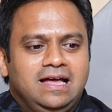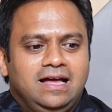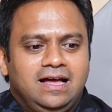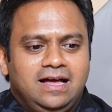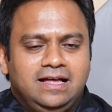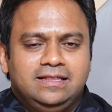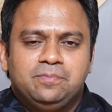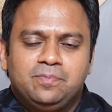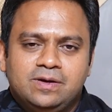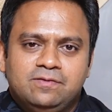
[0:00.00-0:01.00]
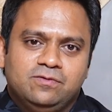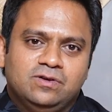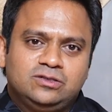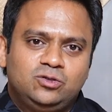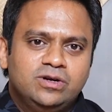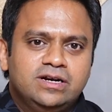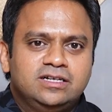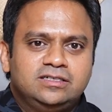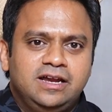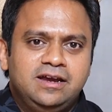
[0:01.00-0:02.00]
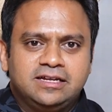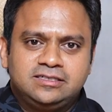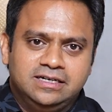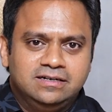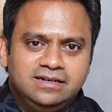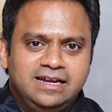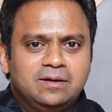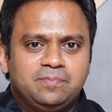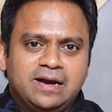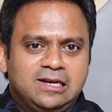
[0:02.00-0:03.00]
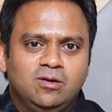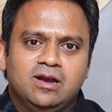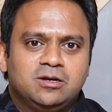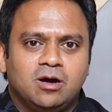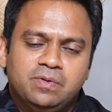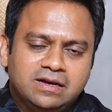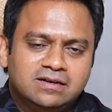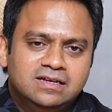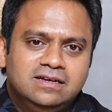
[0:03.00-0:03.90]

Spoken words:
If a student is interested in a particular topic,